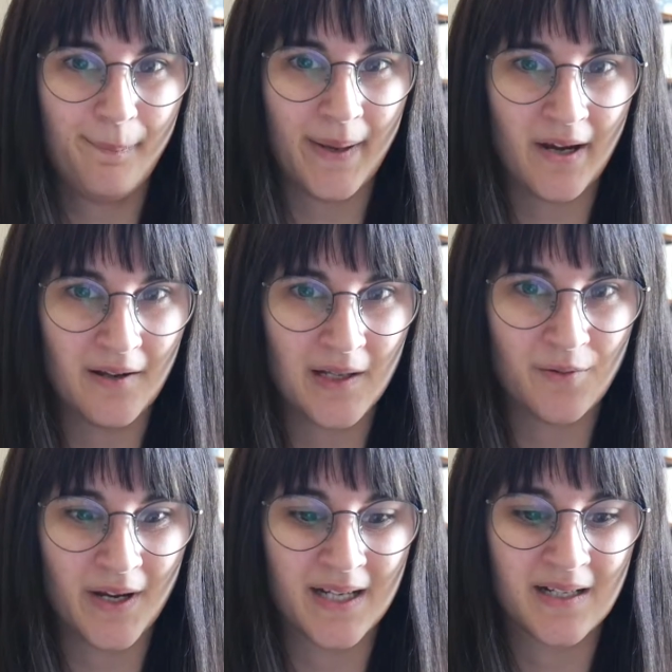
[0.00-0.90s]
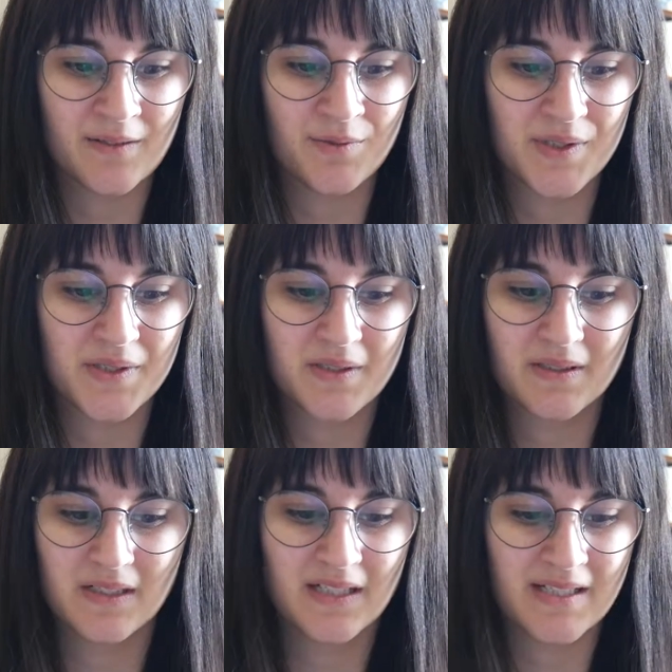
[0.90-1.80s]
barely rained. It was
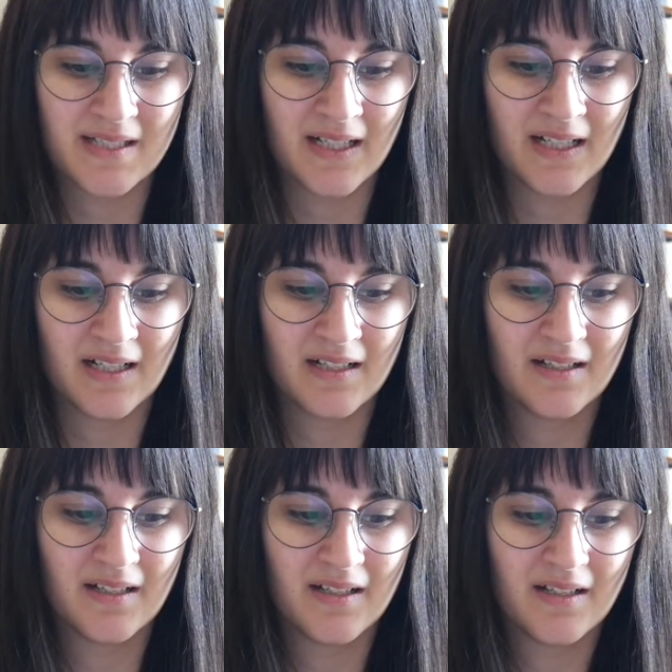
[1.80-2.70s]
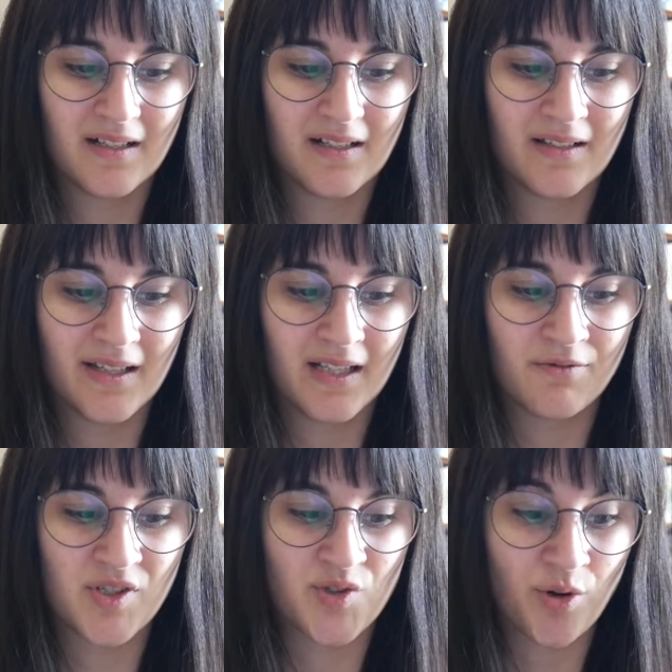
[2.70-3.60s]
insane. Like, there
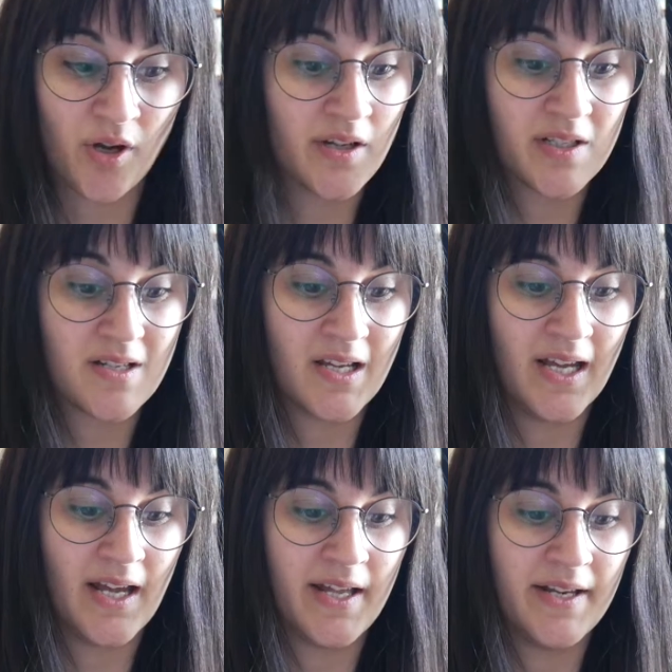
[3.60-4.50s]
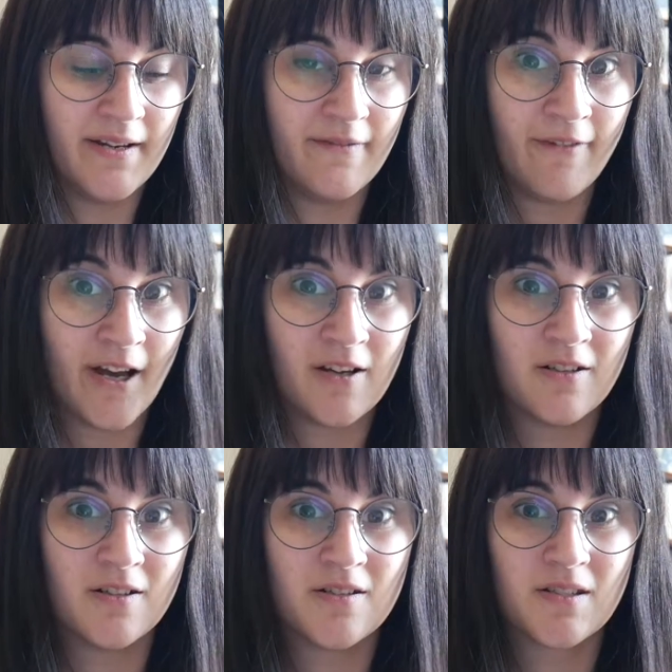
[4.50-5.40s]
was a drought and
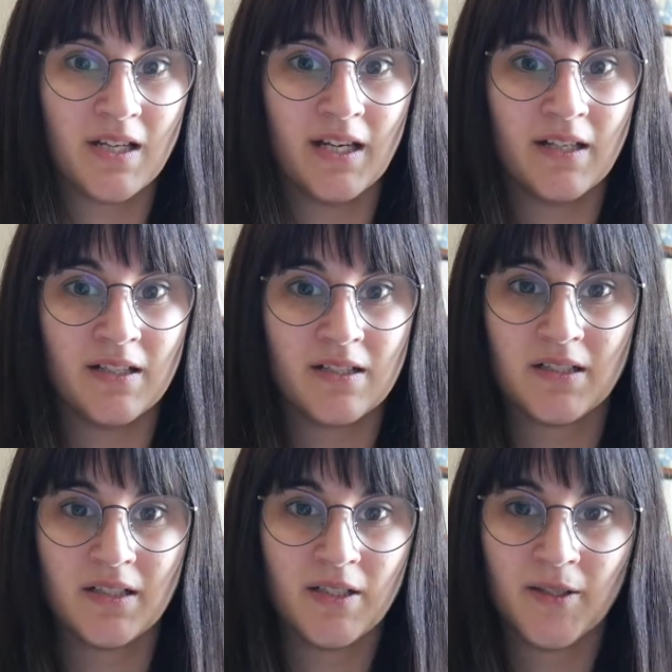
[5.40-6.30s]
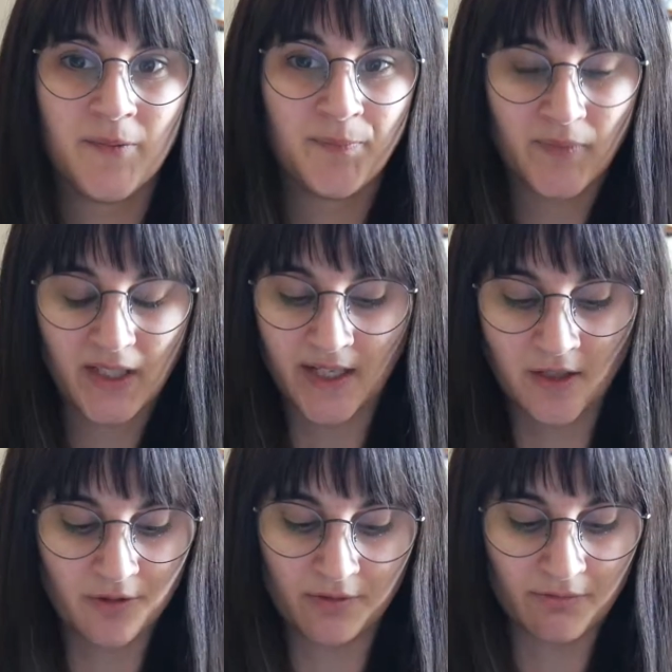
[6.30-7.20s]
fires, and I
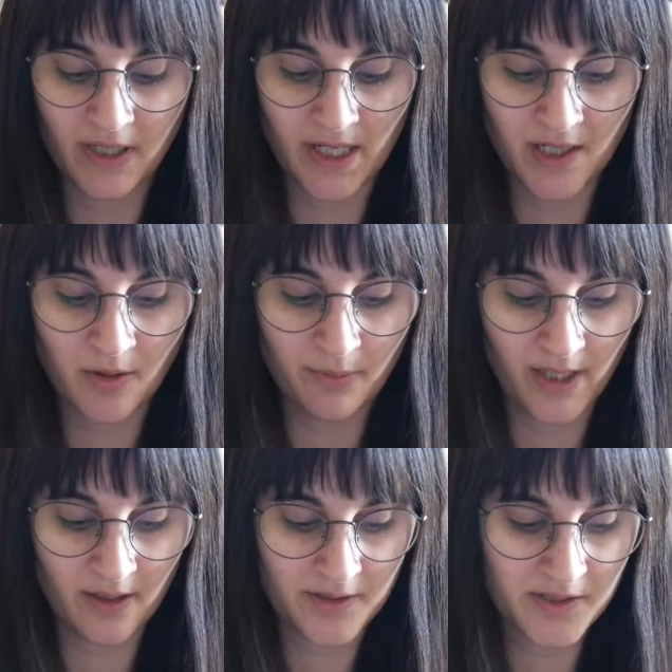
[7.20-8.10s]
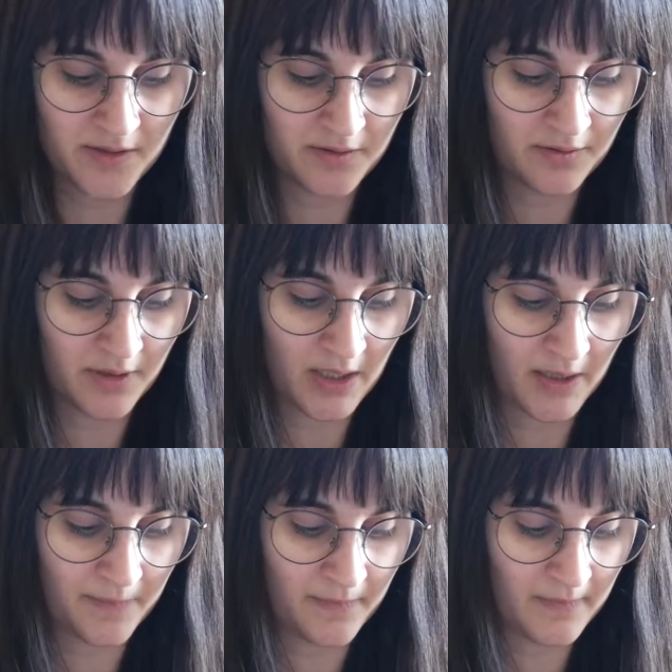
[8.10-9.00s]
know we can compare
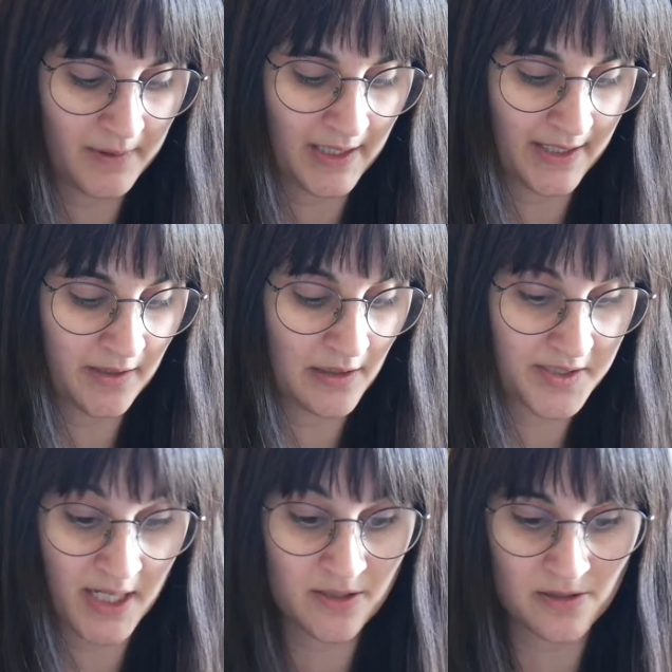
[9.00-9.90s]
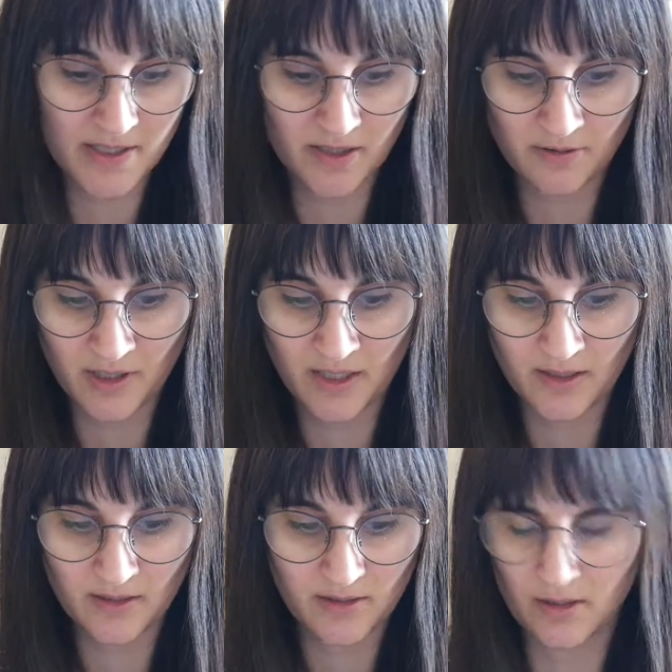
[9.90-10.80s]
to like the Los Angeles
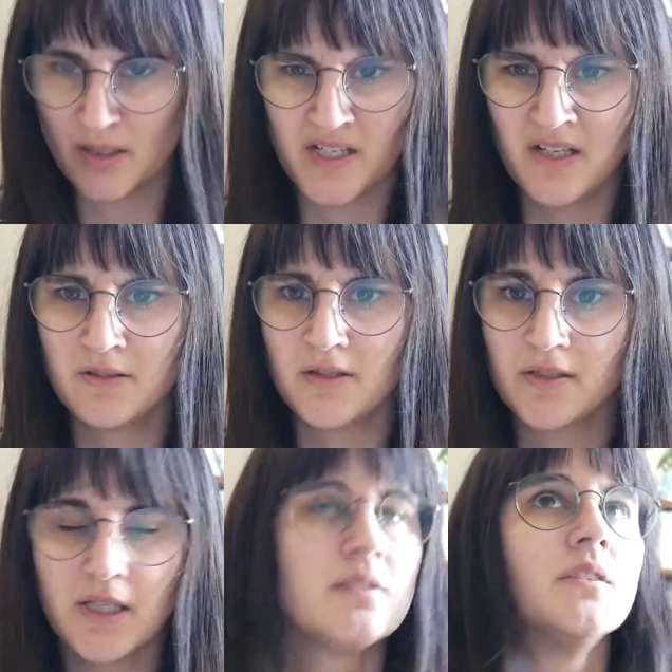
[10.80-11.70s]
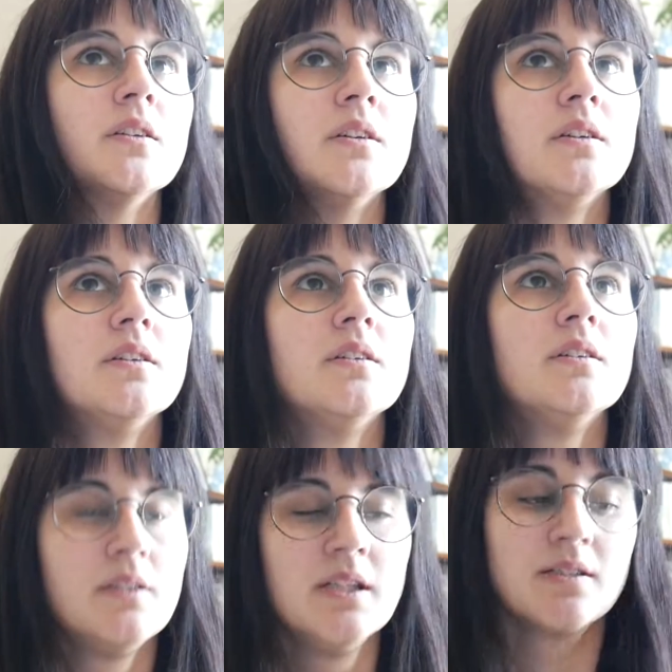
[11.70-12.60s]
area. Los Angeles, yes,
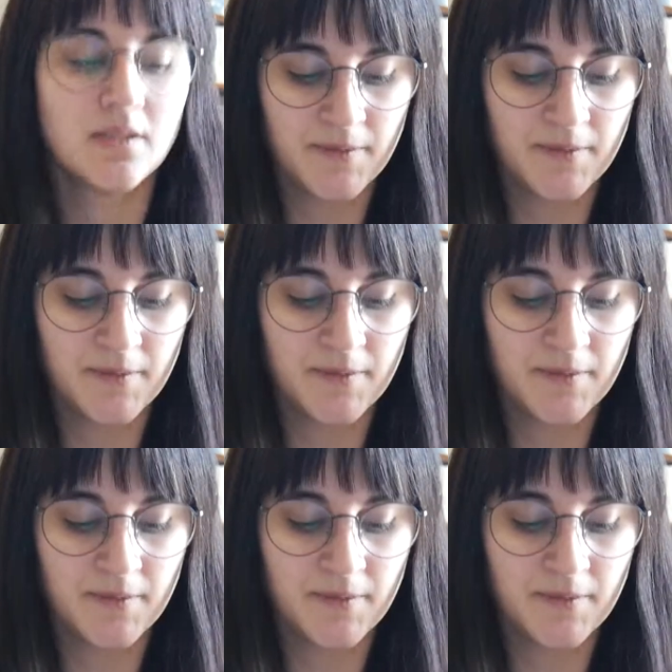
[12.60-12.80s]
yes,